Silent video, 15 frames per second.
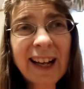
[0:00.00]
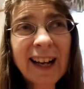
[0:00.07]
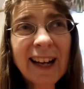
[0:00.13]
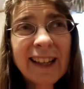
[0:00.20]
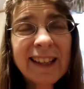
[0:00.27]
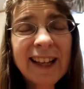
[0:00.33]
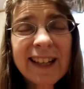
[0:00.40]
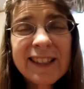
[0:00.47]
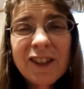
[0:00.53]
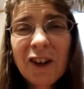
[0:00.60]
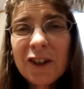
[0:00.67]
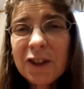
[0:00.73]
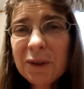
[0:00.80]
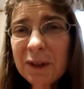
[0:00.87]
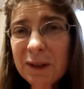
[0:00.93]
That's
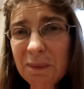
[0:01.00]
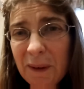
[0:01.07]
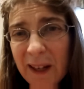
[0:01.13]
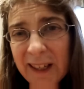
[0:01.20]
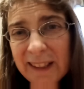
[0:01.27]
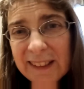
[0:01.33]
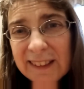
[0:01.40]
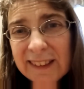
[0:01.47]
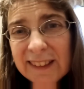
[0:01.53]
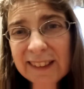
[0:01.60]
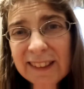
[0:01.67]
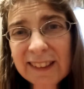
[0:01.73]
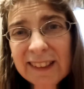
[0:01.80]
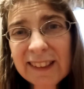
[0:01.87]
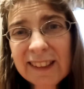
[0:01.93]
hard to explain.
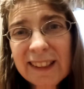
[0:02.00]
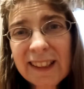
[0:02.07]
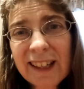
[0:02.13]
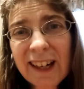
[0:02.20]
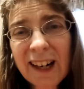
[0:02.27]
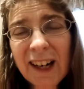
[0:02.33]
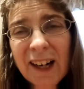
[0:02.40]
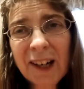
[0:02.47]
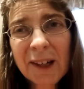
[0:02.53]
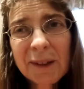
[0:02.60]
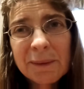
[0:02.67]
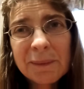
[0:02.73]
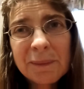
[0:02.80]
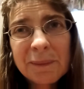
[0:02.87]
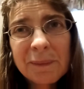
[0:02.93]

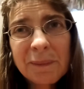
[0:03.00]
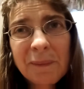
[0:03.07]
Um,